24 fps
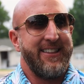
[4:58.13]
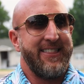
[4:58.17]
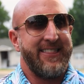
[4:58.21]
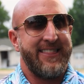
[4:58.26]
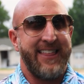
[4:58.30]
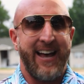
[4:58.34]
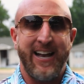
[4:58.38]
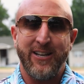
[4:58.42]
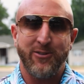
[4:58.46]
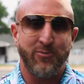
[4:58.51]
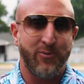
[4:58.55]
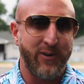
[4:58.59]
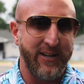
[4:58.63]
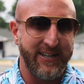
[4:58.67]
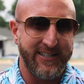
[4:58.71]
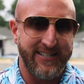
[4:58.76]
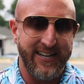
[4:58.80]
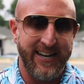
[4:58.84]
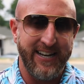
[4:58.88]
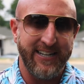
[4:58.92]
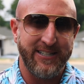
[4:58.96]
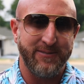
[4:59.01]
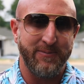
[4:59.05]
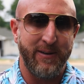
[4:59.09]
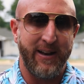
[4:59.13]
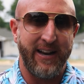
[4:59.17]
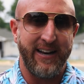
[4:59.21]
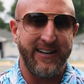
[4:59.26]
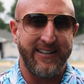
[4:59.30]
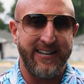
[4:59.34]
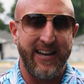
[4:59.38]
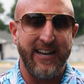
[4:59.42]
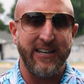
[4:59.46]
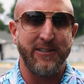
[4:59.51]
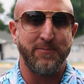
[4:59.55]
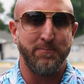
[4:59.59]
that's what it takes, man. It
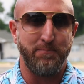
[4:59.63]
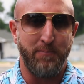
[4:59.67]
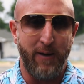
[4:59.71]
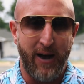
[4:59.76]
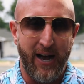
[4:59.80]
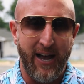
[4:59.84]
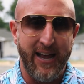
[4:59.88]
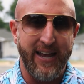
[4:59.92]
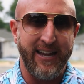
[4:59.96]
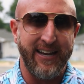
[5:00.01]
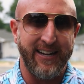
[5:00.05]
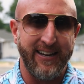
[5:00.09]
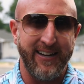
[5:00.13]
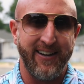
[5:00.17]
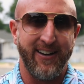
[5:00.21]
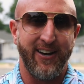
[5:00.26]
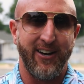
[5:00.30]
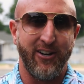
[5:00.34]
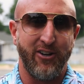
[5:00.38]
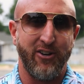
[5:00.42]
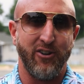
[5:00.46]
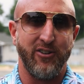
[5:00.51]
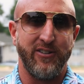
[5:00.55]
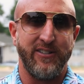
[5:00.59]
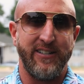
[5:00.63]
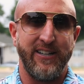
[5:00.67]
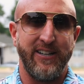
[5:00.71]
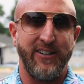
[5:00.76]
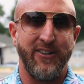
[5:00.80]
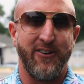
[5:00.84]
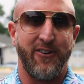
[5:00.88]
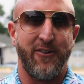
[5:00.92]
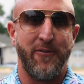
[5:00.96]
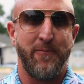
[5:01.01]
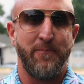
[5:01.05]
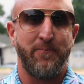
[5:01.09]
takes buying a good
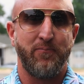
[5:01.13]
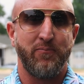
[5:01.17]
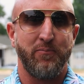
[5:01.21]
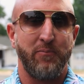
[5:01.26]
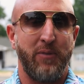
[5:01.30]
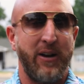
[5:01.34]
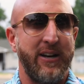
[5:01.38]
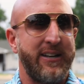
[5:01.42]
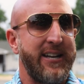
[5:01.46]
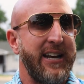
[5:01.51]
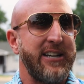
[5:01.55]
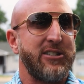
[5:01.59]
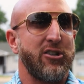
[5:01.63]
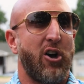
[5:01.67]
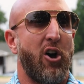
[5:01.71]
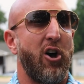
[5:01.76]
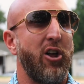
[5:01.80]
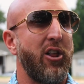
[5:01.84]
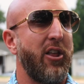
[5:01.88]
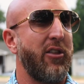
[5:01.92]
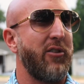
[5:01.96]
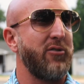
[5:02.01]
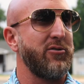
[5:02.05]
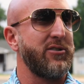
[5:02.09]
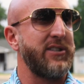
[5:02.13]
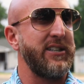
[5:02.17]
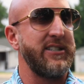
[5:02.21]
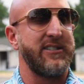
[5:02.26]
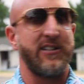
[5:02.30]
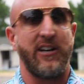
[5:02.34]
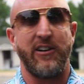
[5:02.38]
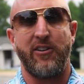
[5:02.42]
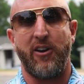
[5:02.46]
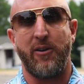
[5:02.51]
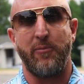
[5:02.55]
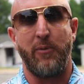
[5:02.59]
deal, but it takes all of those things
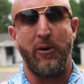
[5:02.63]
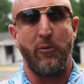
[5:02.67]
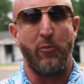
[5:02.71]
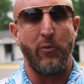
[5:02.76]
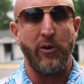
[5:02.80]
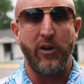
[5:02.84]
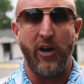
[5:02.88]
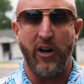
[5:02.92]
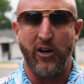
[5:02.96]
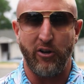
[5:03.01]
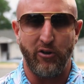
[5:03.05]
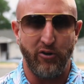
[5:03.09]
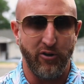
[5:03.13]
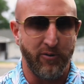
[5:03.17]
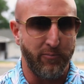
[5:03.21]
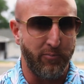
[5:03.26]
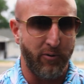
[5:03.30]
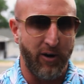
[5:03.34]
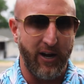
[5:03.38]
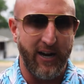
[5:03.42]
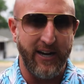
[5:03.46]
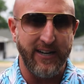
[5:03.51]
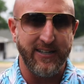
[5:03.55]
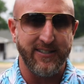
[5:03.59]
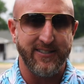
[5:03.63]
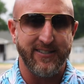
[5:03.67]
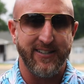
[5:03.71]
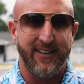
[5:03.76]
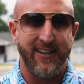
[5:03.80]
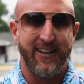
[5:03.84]
I'm talking about. We got a good price,